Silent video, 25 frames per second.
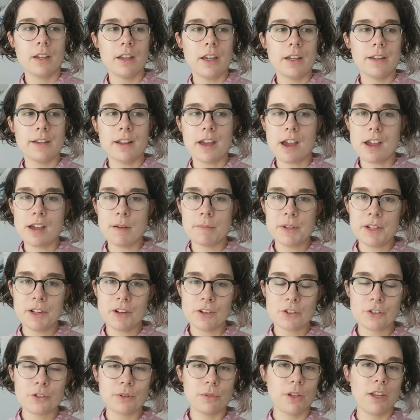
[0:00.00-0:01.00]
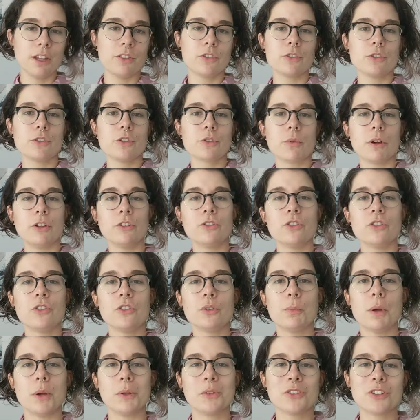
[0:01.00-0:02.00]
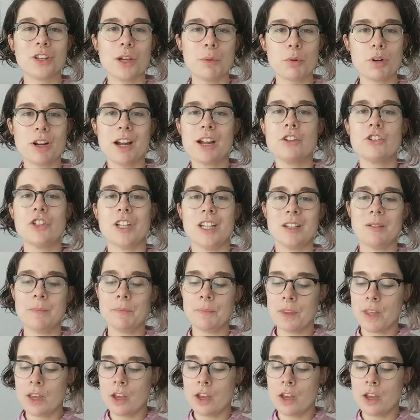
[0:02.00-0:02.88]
and I am here to answer your questions about cyber hygiene.